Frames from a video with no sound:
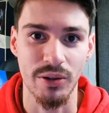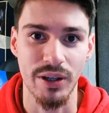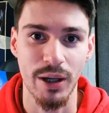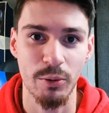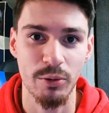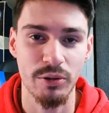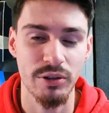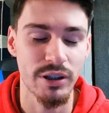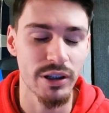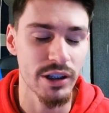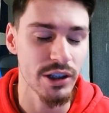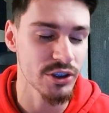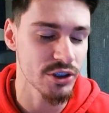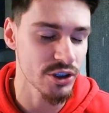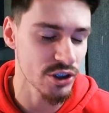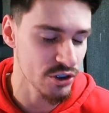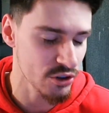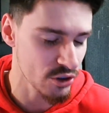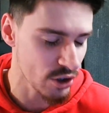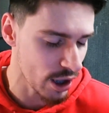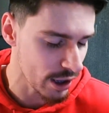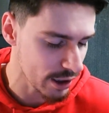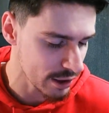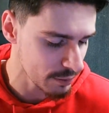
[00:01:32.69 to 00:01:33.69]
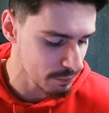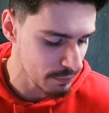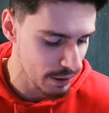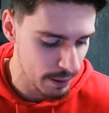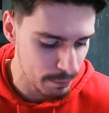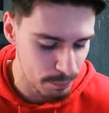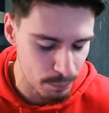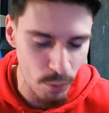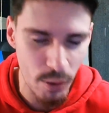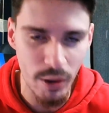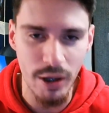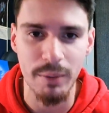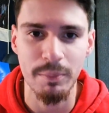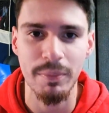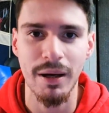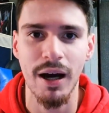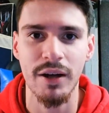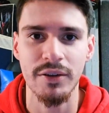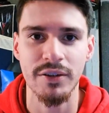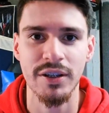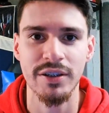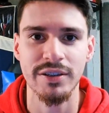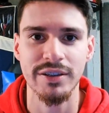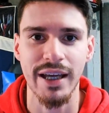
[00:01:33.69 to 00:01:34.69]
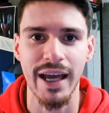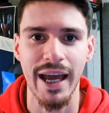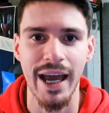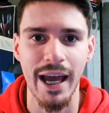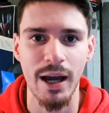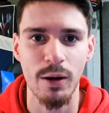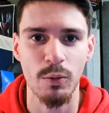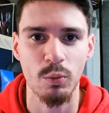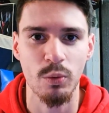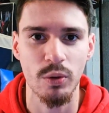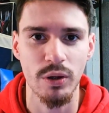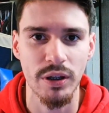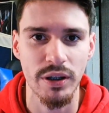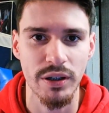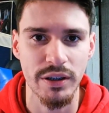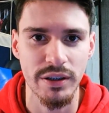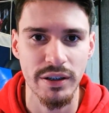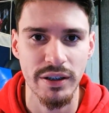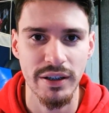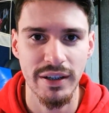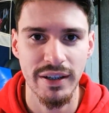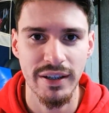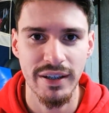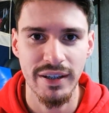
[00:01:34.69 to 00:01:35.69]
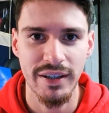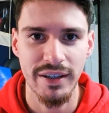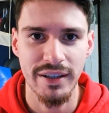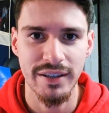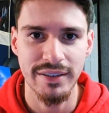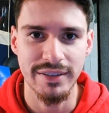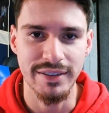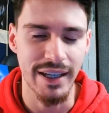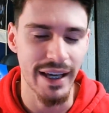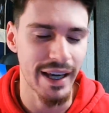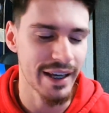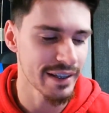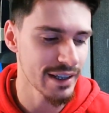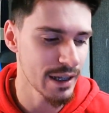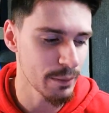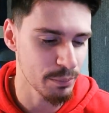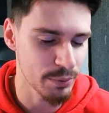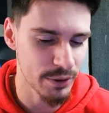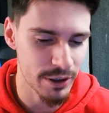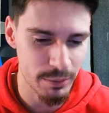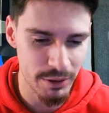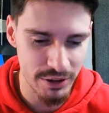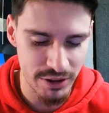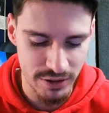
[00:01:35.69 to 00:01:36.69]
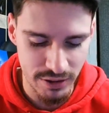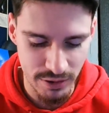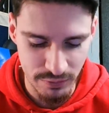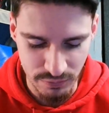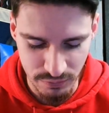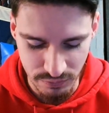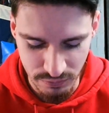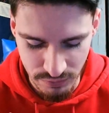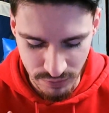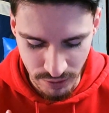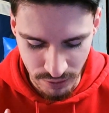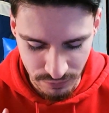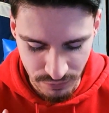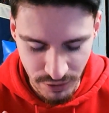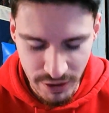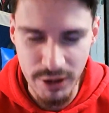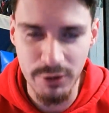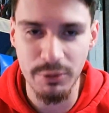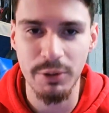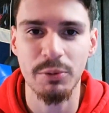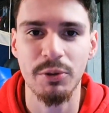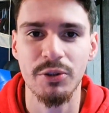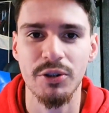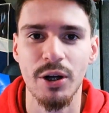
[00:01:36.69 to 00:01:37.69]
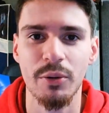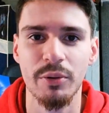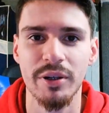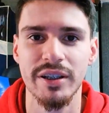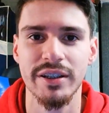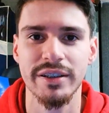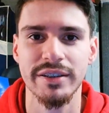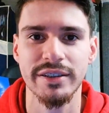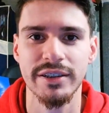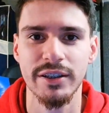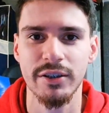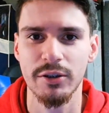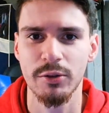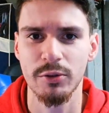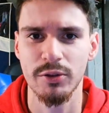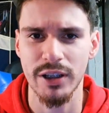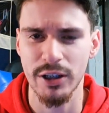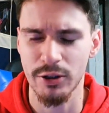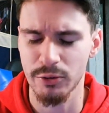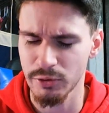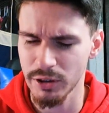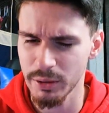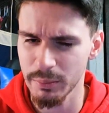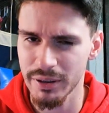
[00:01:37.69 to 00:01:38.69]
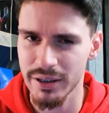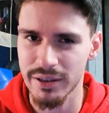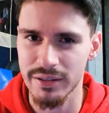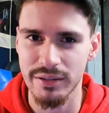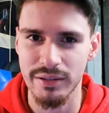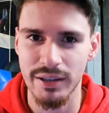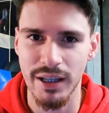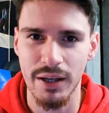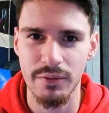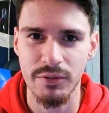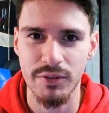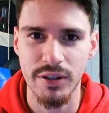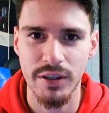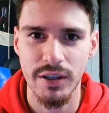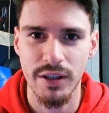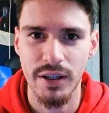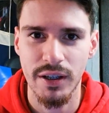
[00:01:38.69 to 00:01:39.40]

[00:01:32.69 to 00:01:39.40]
I was literally just talking to my boy about this at work, saying that pretty much the victory was already sealed. It was like 4 minutes left